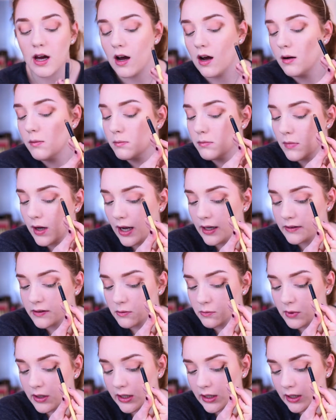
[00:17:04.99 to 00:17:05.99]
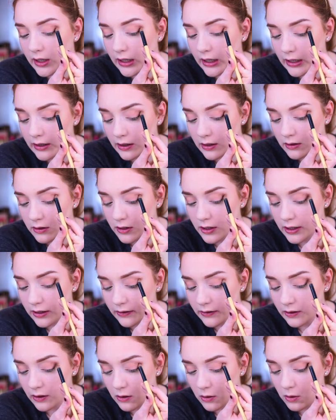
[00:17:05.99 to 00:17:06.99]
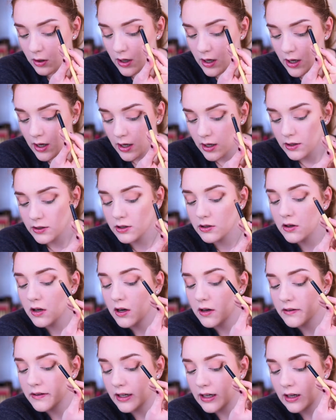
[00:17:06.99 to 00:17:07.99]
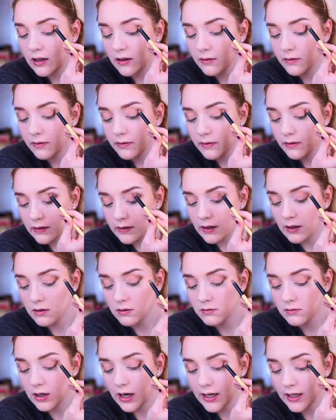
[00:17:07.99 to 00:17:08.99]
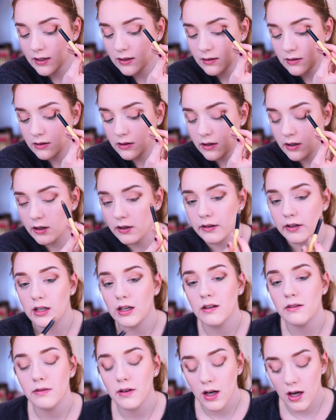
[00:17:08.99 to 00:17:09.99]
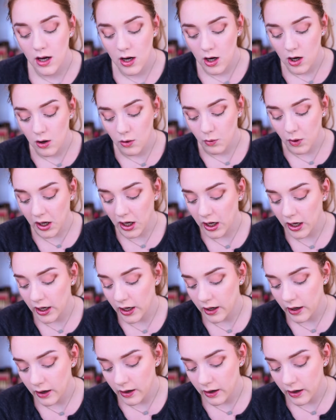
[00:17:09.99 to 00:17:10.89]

um, has a ringing in the new year. So New Year's Eve, is that right? New Year's Eve, we